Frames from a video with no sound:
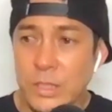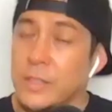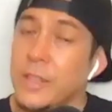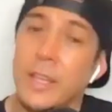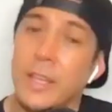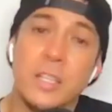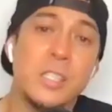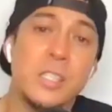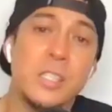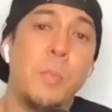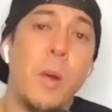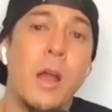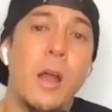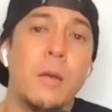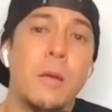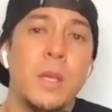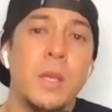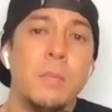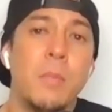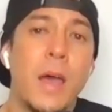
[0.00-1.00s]
they
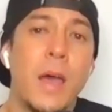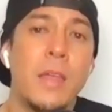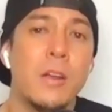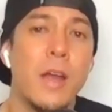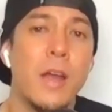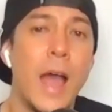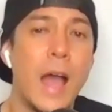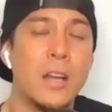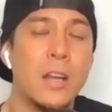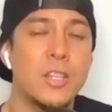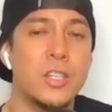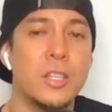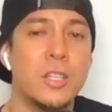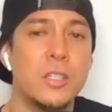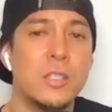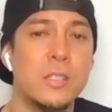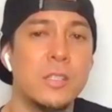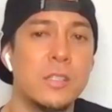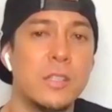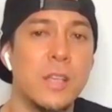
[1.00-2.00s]
inspire me by their
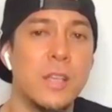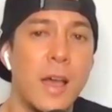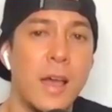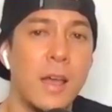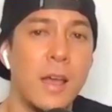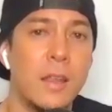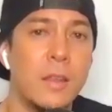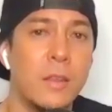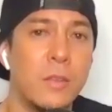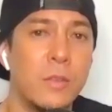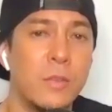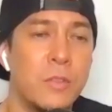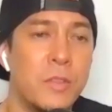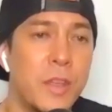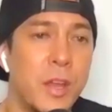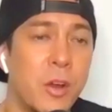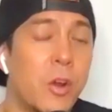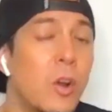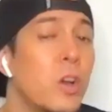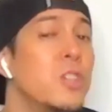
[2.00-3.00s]
actions and
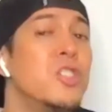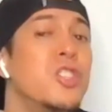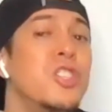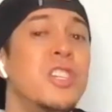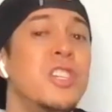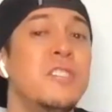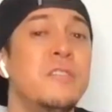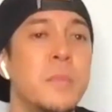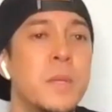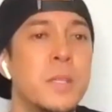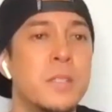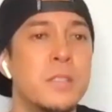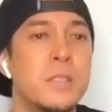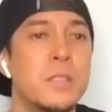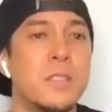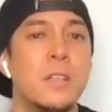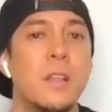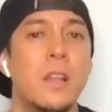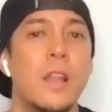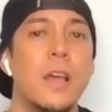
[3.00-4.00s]
their achievements
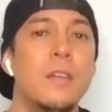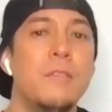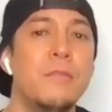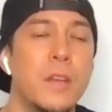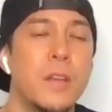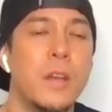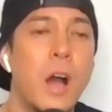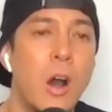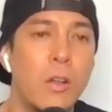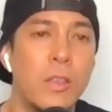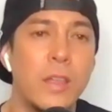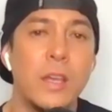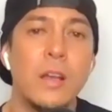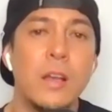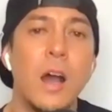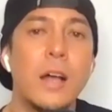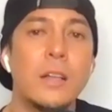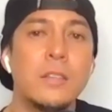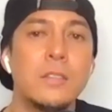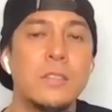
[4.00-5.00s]
in life and how they
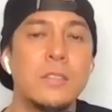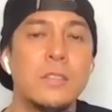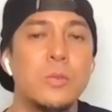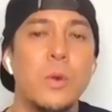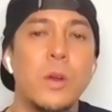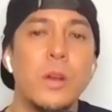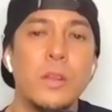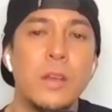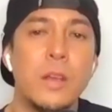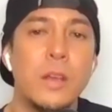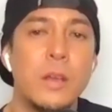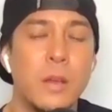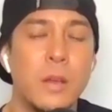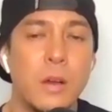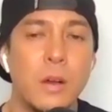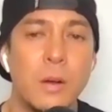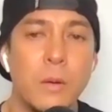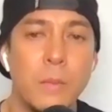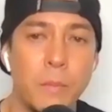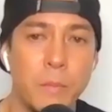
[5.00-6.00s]
got to where they
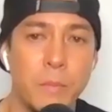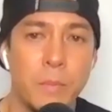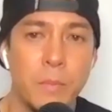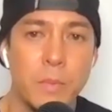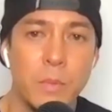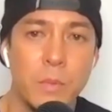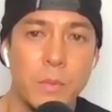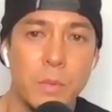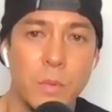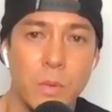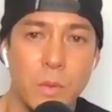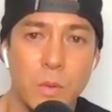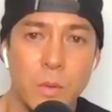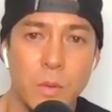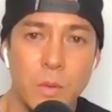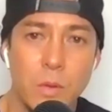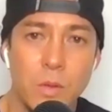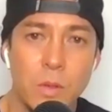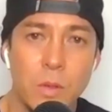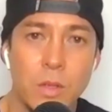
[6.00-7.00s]

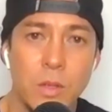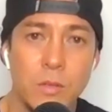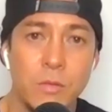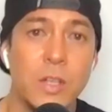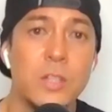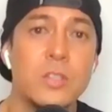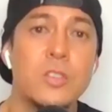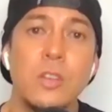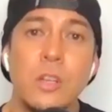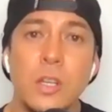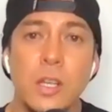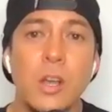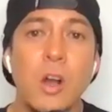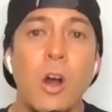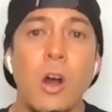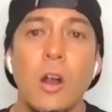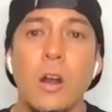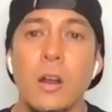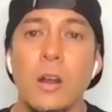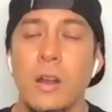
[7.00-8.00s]
eventually
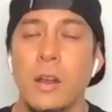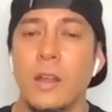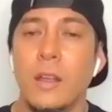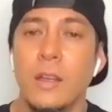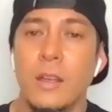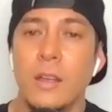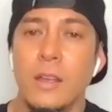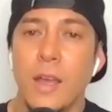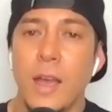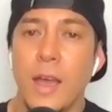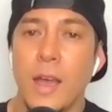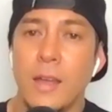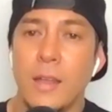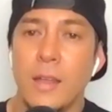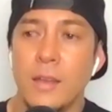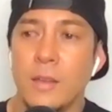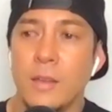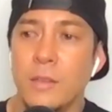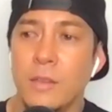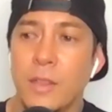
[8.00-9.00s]
are.
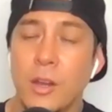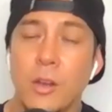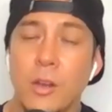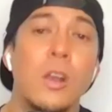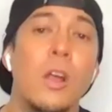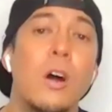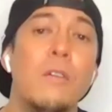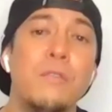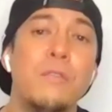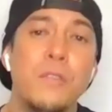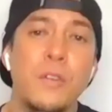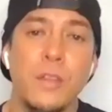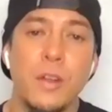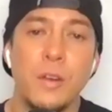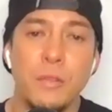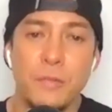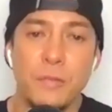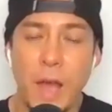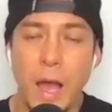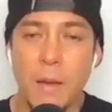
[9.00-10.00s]
And their love for
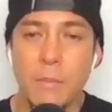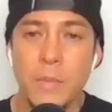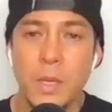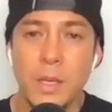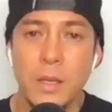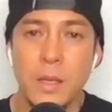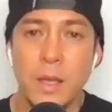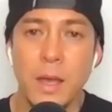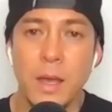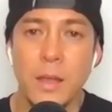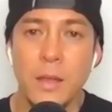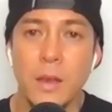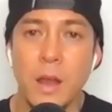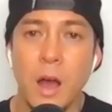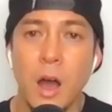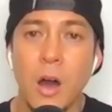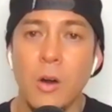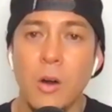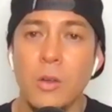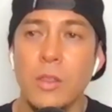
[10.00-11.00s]
their family and
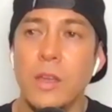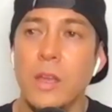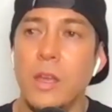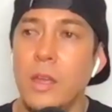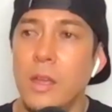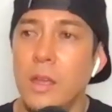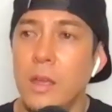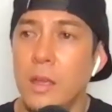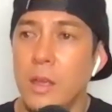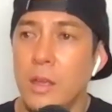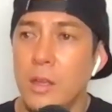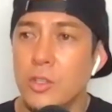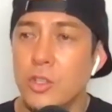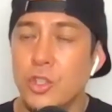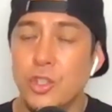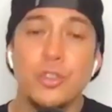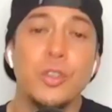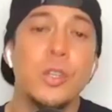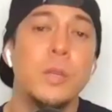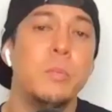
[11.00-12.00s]
how they
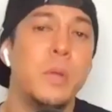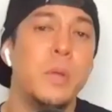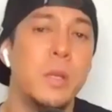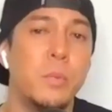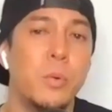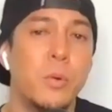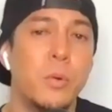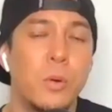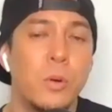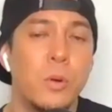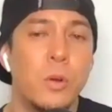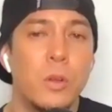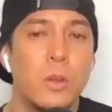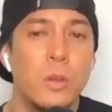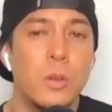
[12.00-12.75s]
treat people.